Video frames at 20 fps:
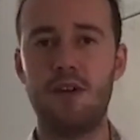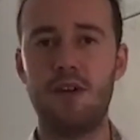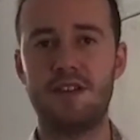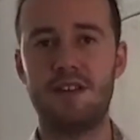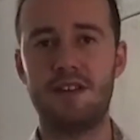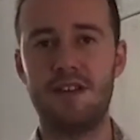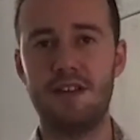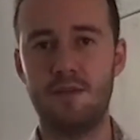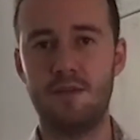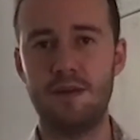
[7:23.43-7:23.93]
It's a
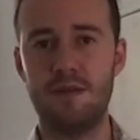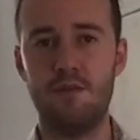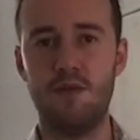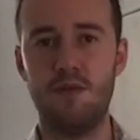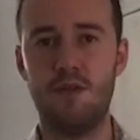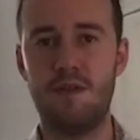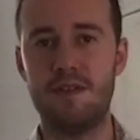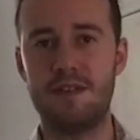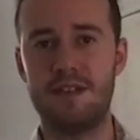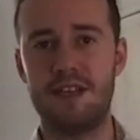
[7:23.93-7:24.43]
little bit more
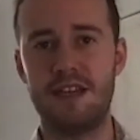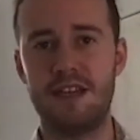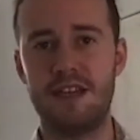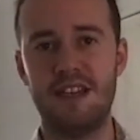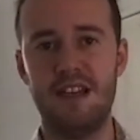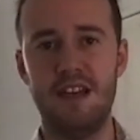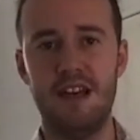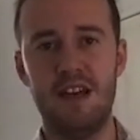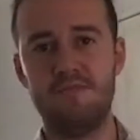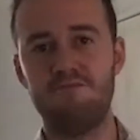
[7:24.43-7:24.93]
of a, say,
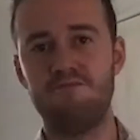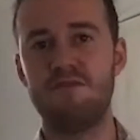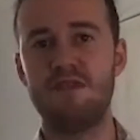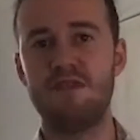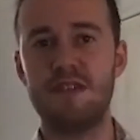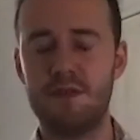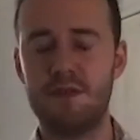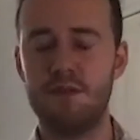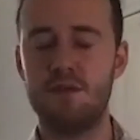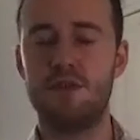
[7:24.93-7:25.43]

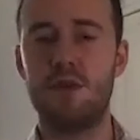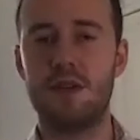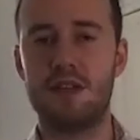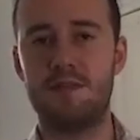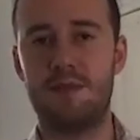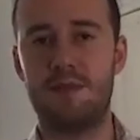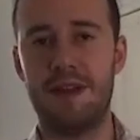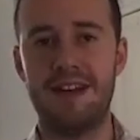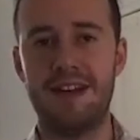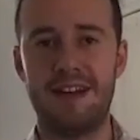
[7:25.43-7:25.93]
difficult to
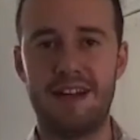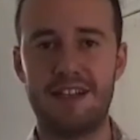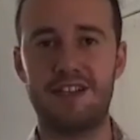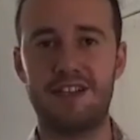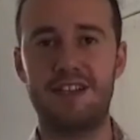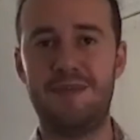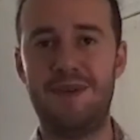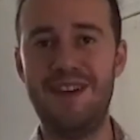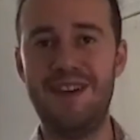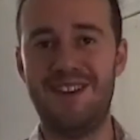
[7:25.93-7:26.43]
explain, actually,
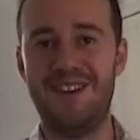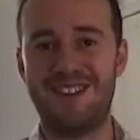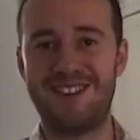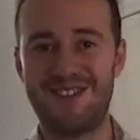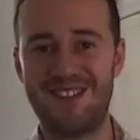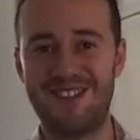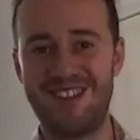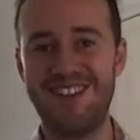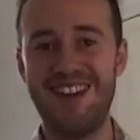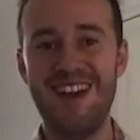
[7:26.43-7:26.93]
to be honest
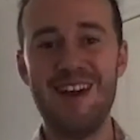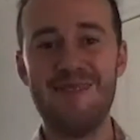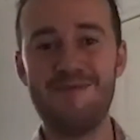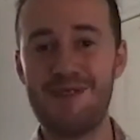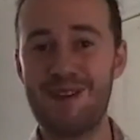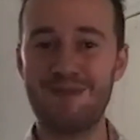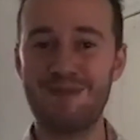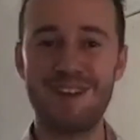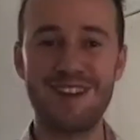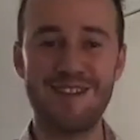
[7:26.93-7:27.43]
with you, but
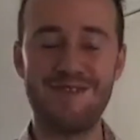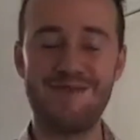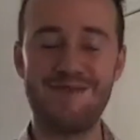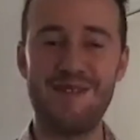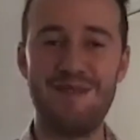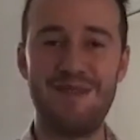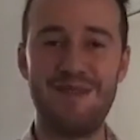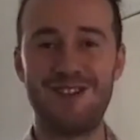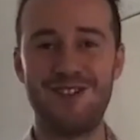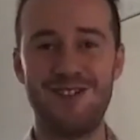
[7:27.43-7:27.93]
I'm going to give it my
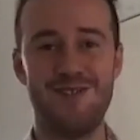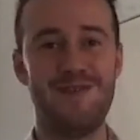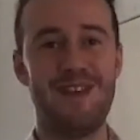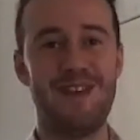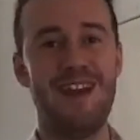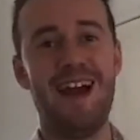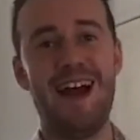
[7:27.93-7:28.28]
best shot.